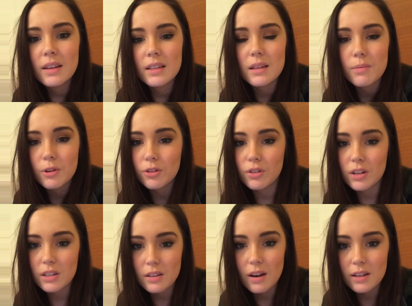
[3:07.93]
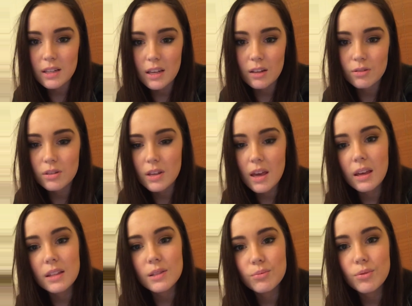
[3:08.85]
someone criticizing it or
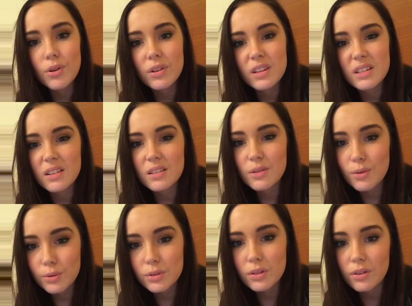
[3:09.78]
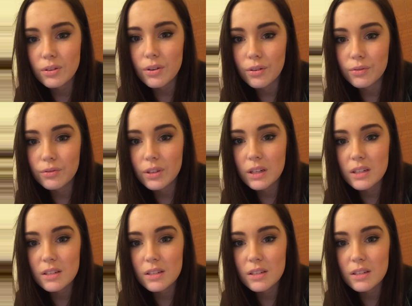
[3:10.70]
saying it's wrong, it does cause a lot of conflict.